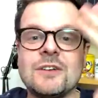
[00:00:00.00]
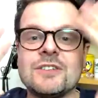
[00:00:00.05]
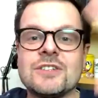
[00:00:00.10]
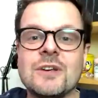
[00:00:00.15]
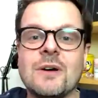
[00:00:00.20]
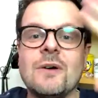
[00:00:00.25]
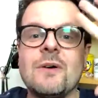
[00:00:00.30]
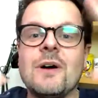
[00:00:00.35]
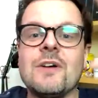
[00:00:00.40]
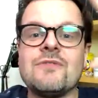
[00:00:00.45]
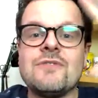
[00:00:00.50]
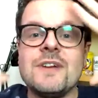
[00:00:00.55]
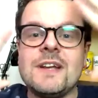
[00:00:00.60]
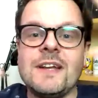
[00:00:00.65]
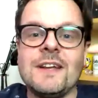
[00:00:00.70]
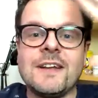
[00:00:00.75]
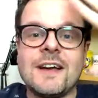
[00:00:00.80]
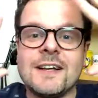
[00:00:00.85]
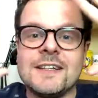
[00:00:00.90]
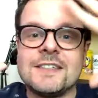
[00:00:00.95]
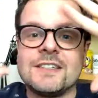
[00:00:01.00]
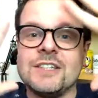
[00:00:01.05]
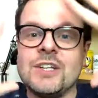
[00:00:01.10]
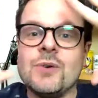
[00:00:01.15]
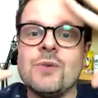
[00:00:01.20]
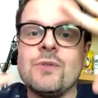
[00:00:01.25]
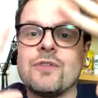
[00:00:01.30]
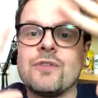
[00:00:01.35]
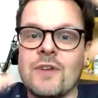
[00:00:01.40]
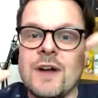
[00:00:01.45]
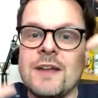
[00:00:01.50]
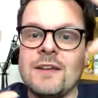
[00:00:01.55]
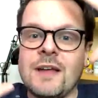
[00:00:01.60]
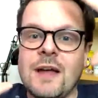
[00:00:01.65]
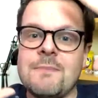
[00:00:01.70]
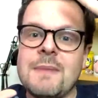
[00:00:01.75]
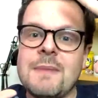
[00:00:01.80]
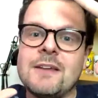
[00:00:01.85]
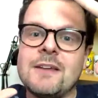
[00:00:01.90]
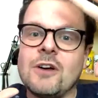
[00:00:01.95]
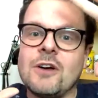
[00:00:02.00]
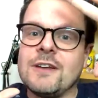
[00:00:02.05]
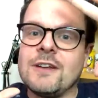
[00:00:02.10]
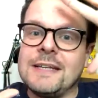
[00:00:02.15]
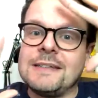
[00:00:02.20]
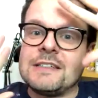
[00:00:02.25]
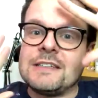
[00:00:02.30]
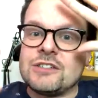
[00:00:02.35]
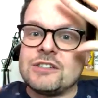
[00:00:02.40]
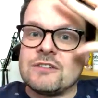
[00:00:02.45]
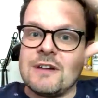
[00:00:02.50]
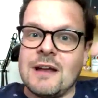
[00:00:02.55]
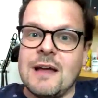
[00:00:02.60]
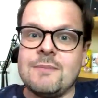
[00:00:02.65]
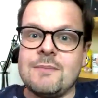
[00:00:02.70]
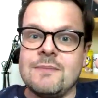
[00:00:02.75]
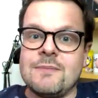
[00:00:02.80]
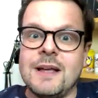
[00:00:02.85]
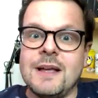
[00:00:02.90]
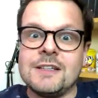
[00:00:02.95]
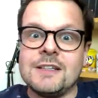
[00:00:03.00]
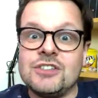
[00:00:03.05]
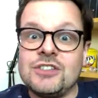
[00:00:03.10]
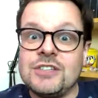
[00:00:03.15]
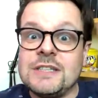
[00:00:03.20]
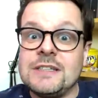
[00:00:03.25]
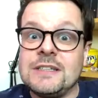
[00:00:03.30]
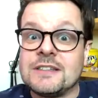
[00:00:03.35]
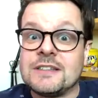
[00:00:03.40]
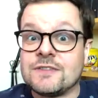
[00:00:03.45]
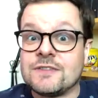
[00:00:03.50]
also a really nice new friend I met on Instagram, and she's from